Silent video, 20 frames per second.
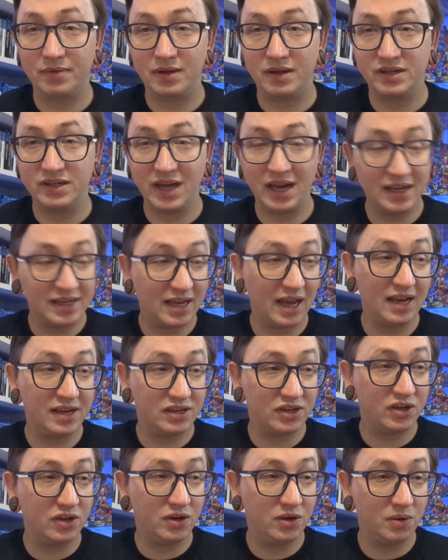Chase
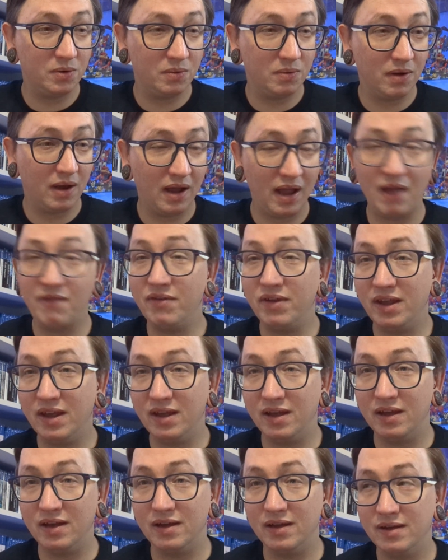HQ heavy
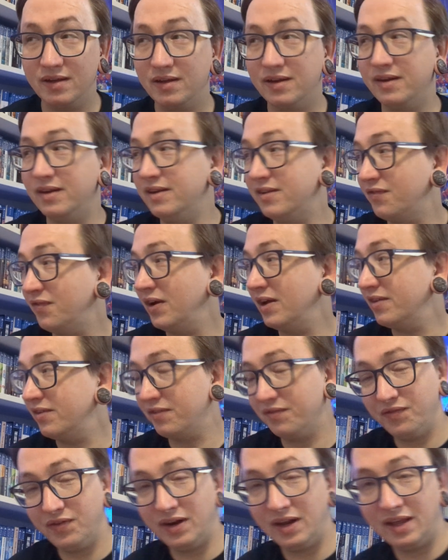hitter. I need to find
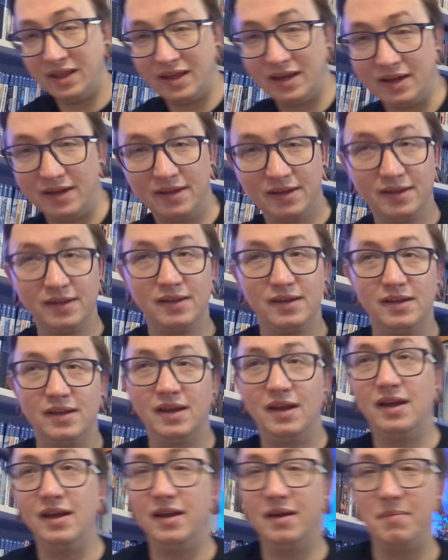something like that,
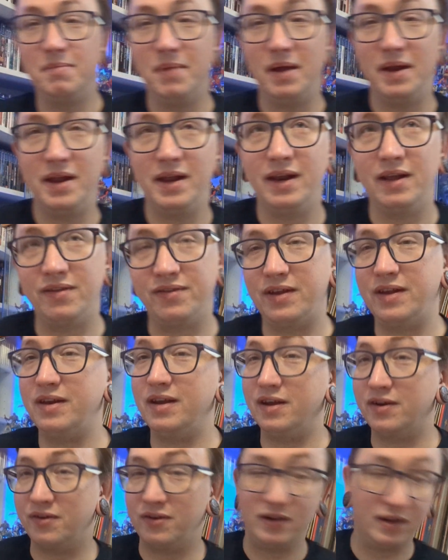and then I'll send it
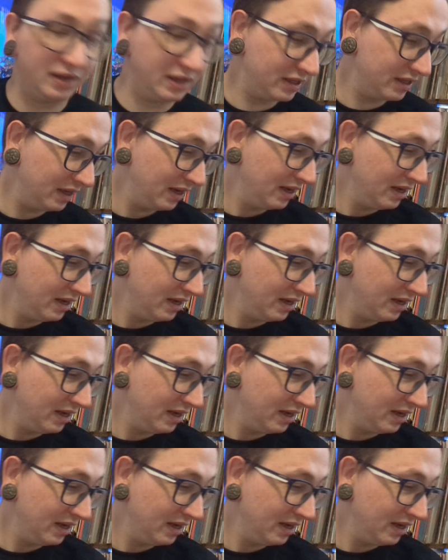across.